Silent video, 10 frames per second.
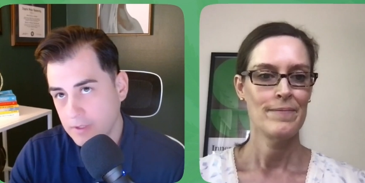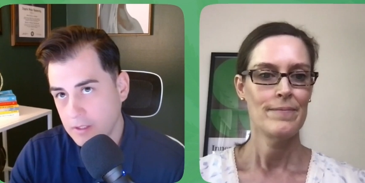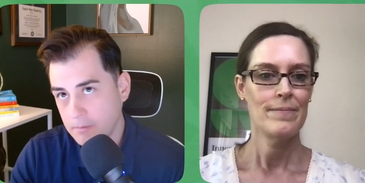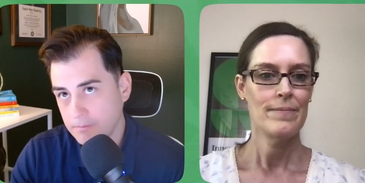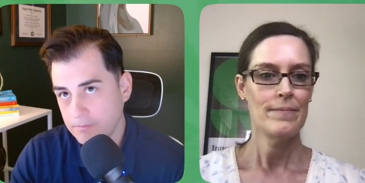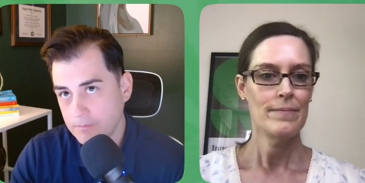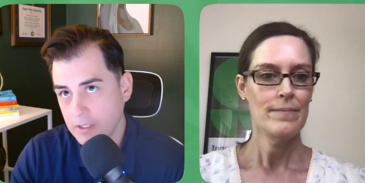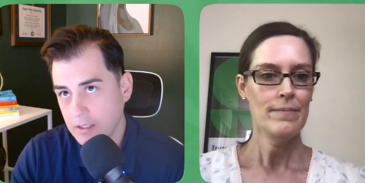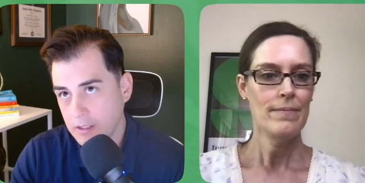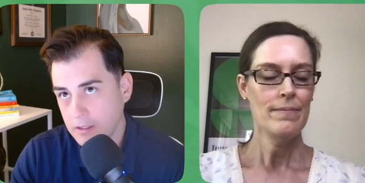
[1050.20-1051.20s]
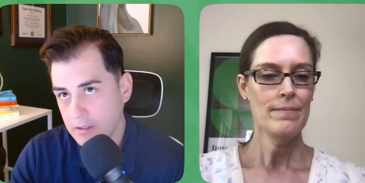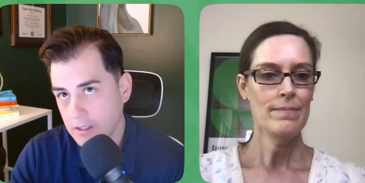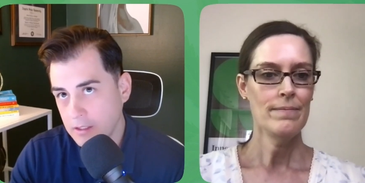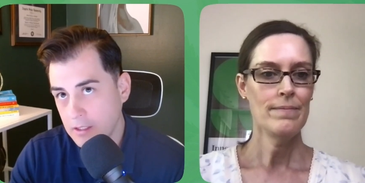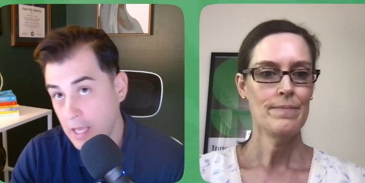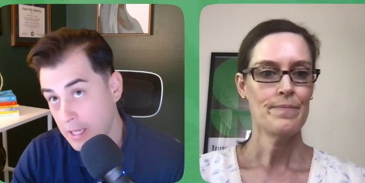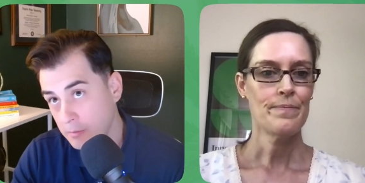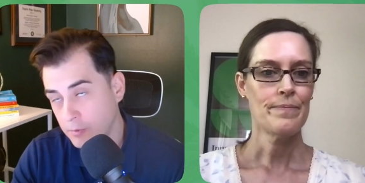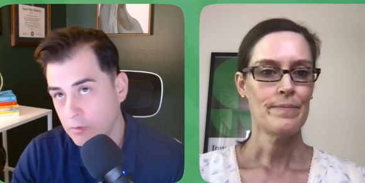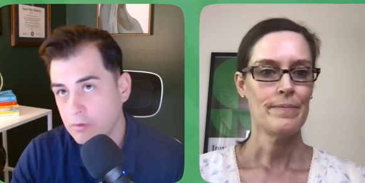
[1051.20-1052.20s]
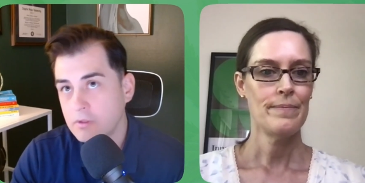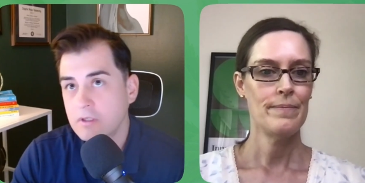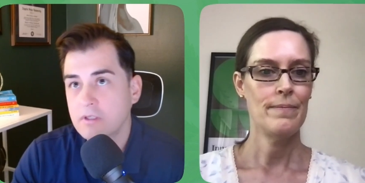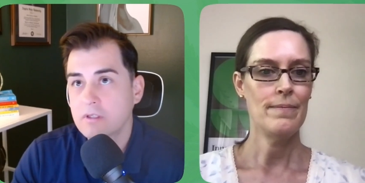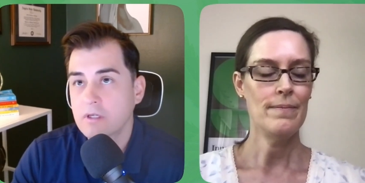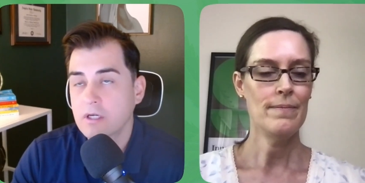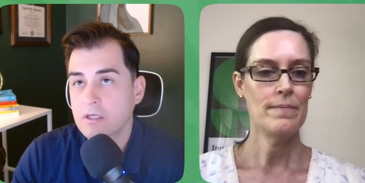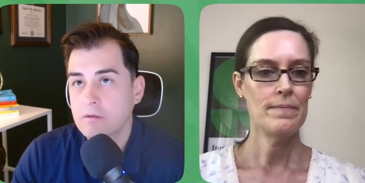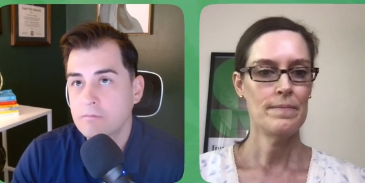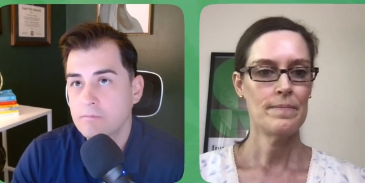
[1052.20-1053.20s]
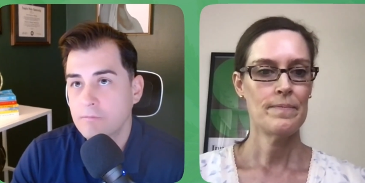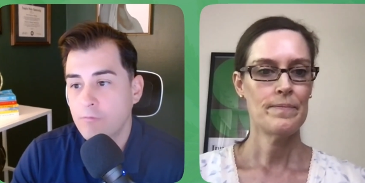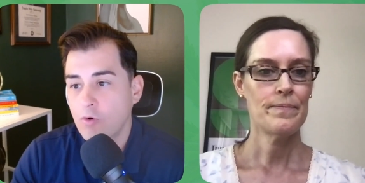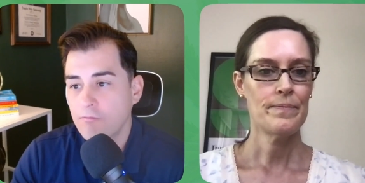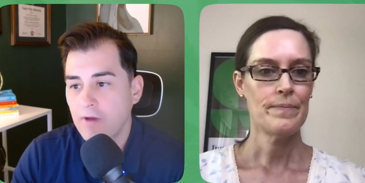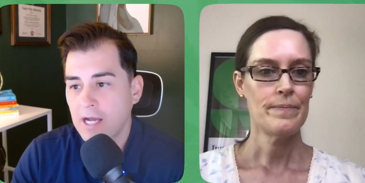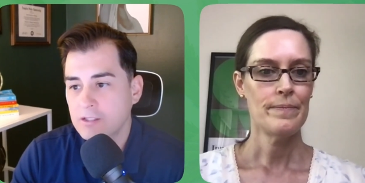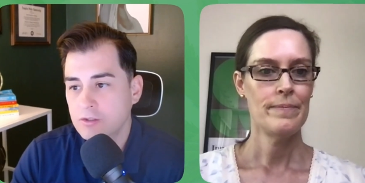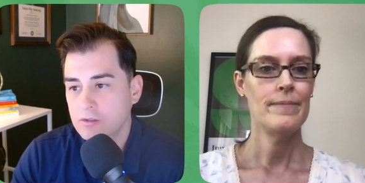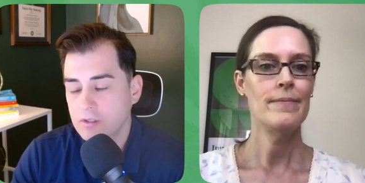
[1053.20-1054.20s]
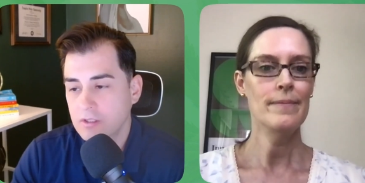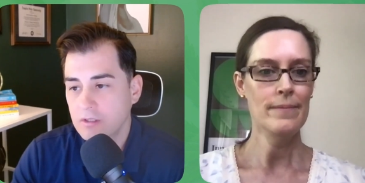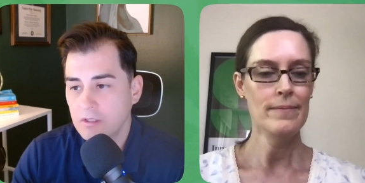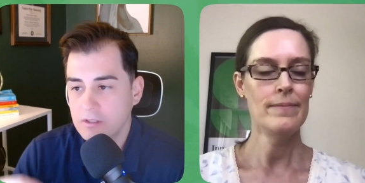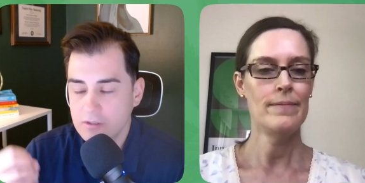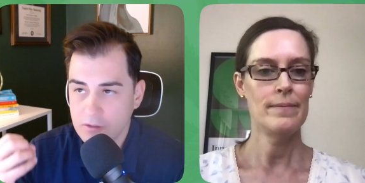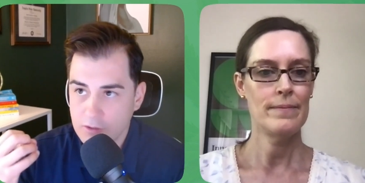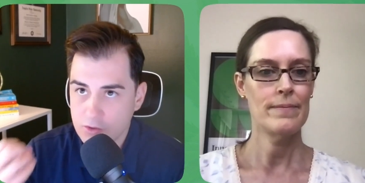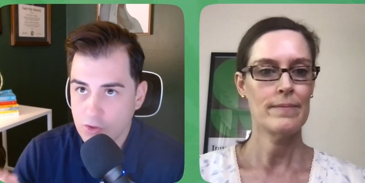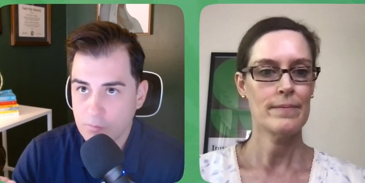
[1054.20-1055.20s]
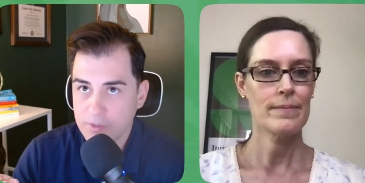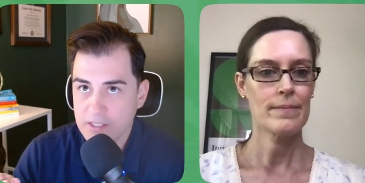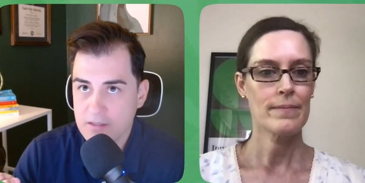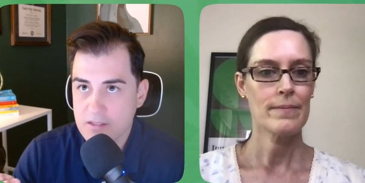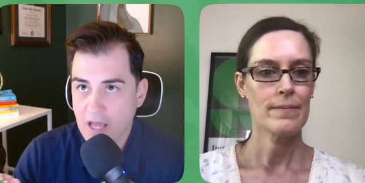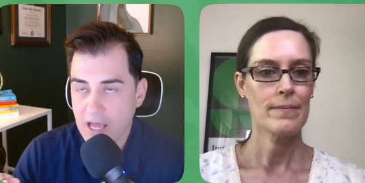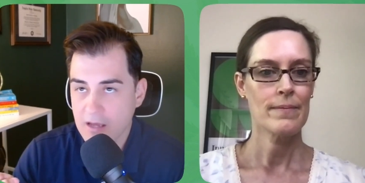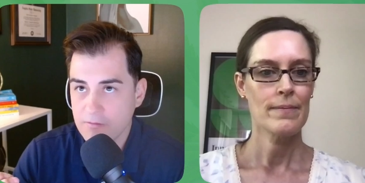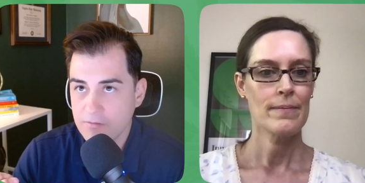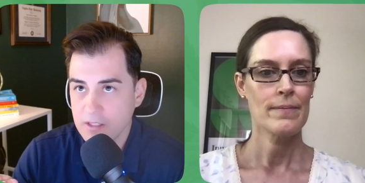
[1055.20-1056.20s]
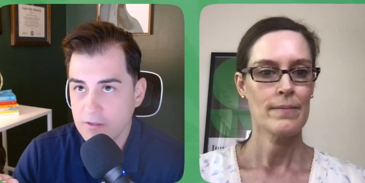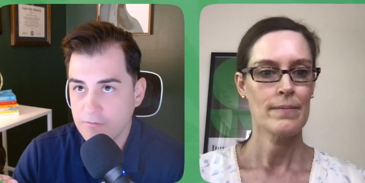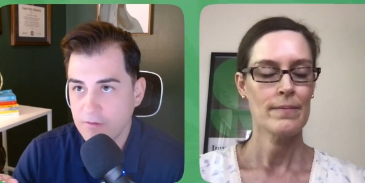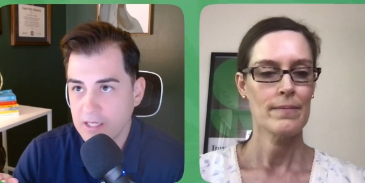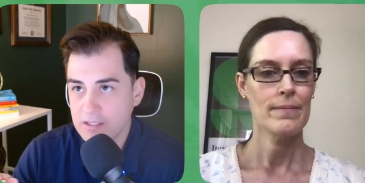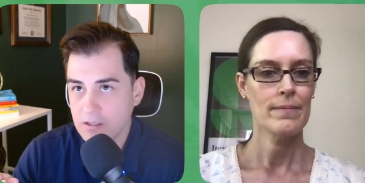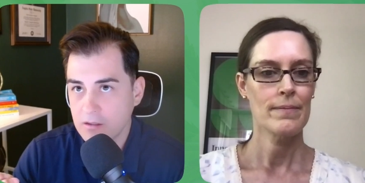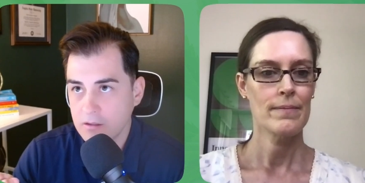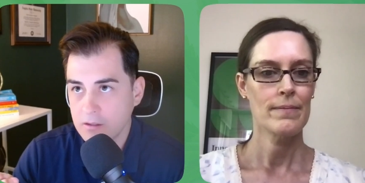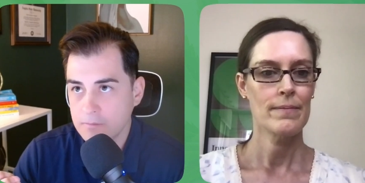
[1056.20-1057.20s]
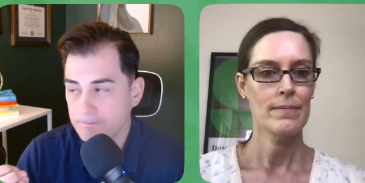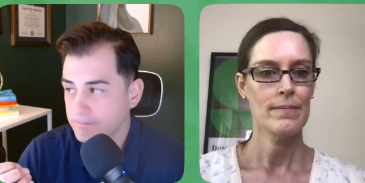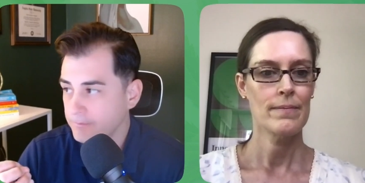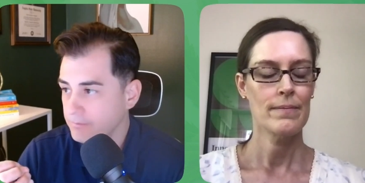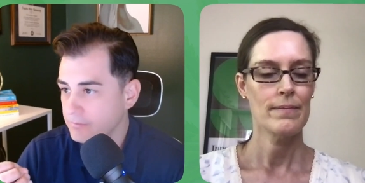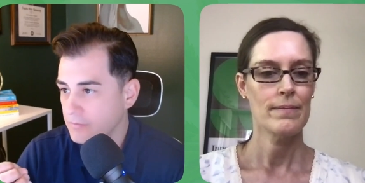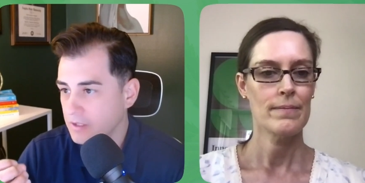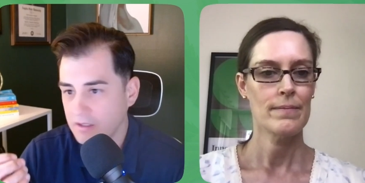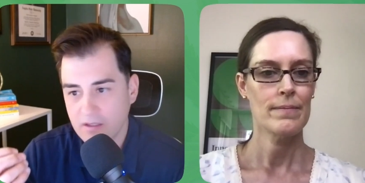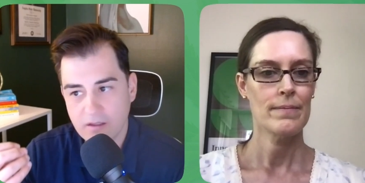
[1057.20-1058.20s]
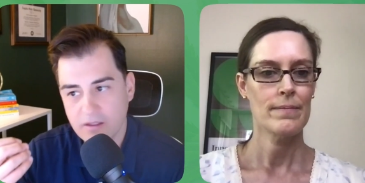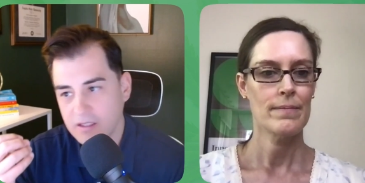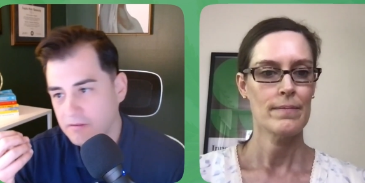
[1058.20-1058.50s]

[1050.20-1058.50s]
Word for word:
Speaker 1: um, in a in an edible uh, form factor. The, do the terpenes have any effect on uh,